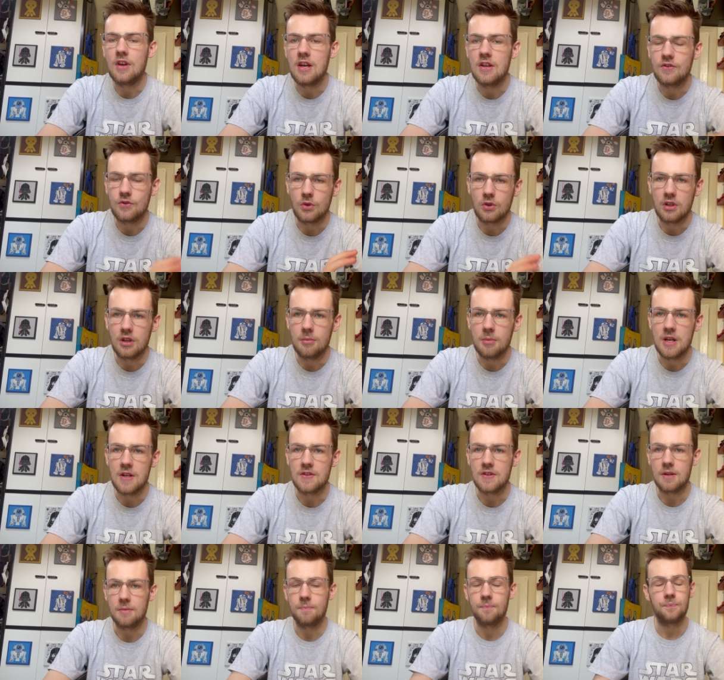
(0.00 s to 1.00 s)
it's looking
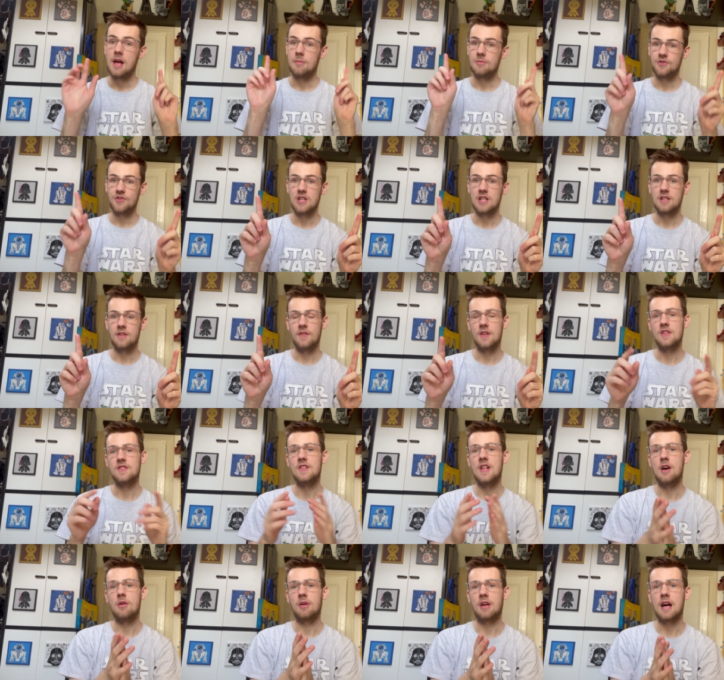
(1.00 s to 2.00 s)
amazing. I'm stating this
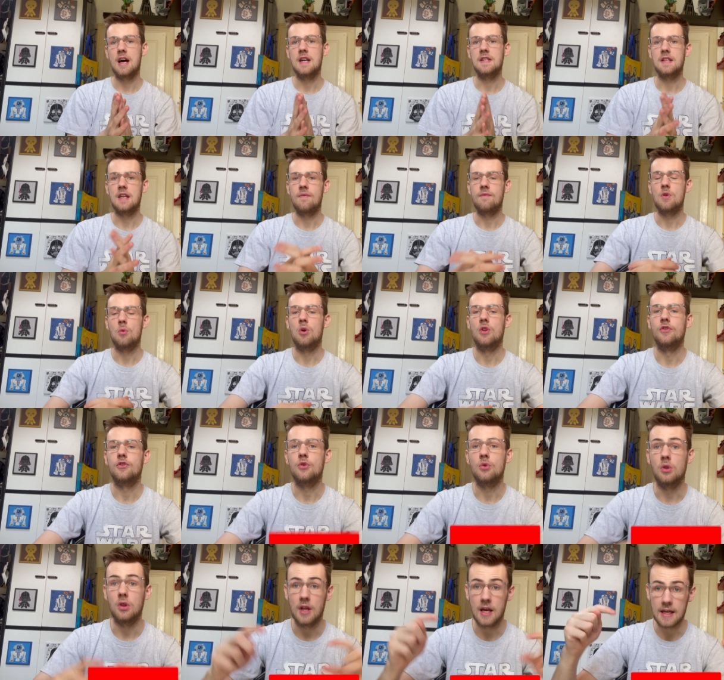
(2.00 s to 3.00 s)
now guys, if you want
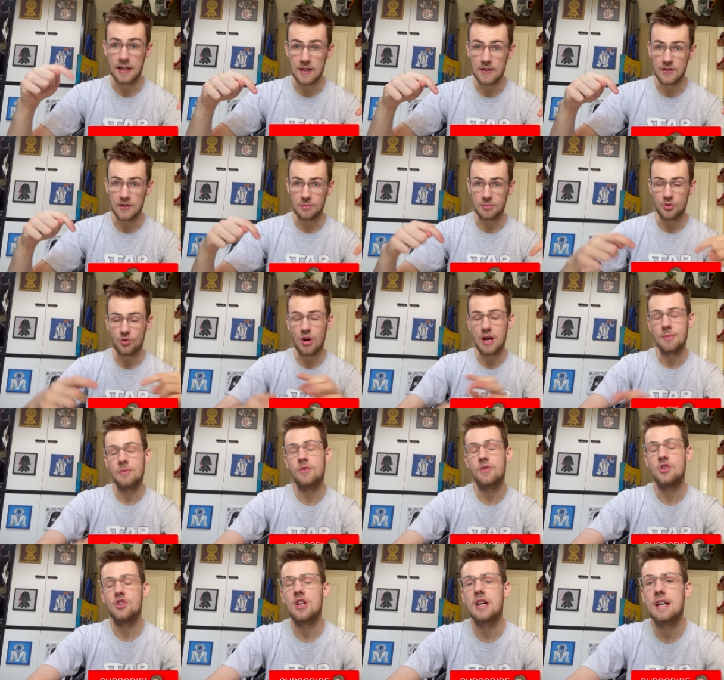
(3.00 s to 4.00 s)
to like and subscribe to
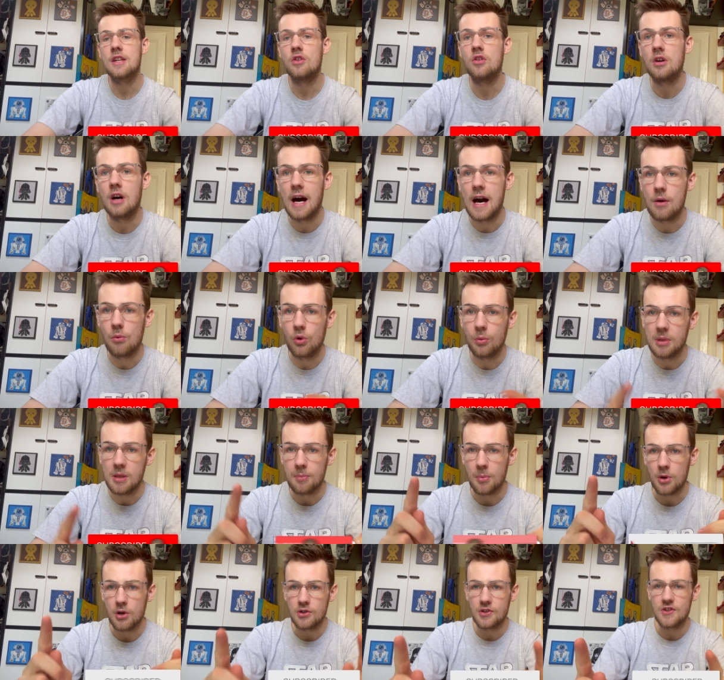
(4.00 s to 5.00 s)
the channel, I will be
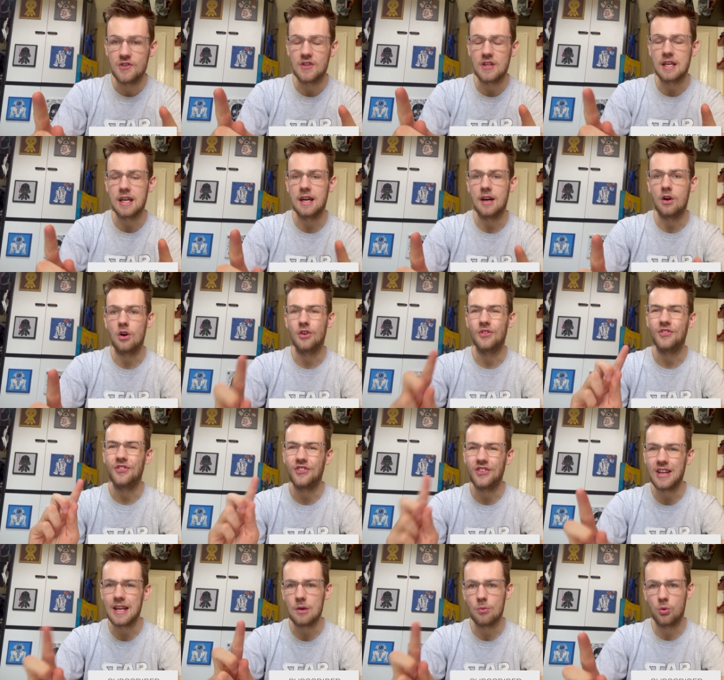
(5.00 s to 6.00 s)
purchasing it on
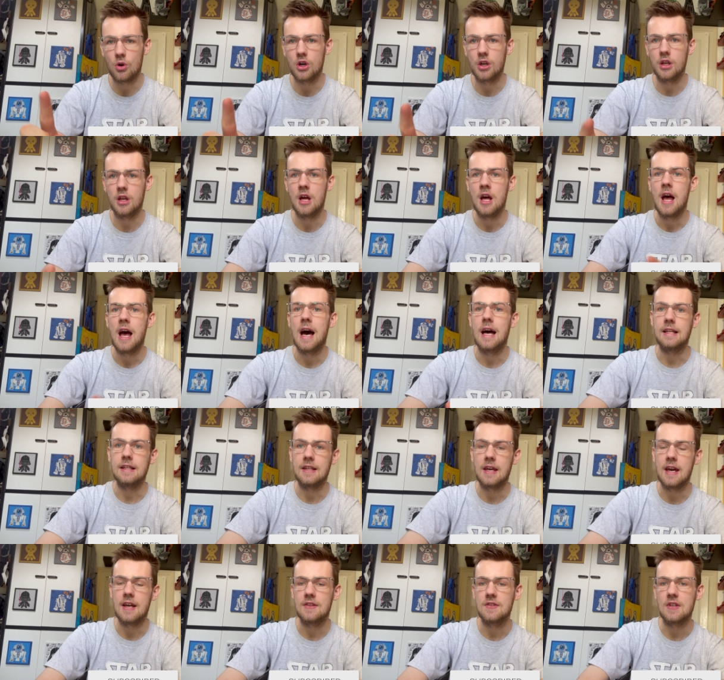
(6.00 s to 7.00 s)
day one and
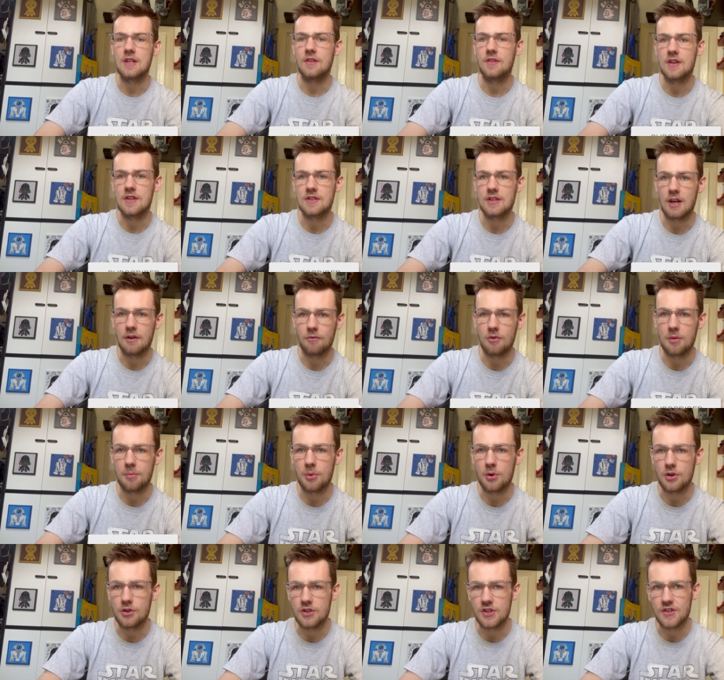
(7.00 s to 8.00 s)
getting this gifted
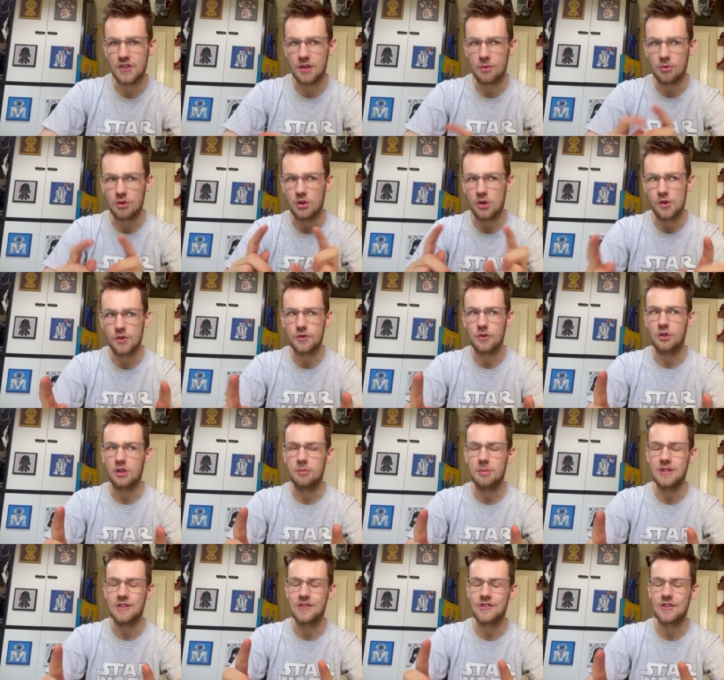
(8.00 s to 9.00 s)
purchase that we're also going to
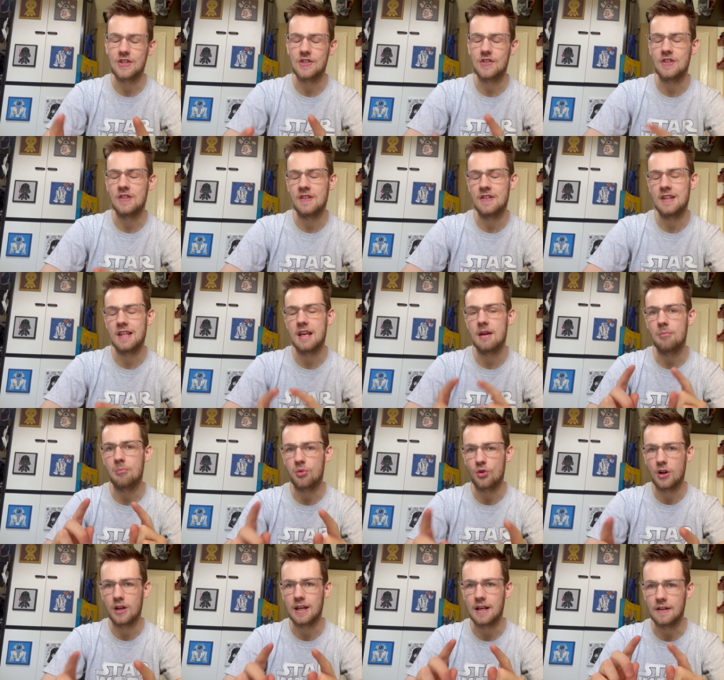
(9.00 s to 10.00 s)
be discussing today and
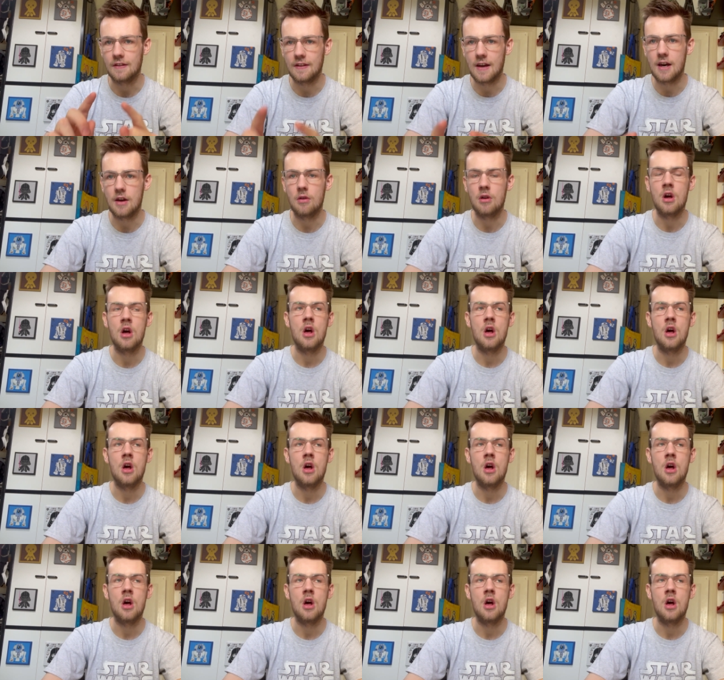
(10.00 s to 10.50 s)
breaking down,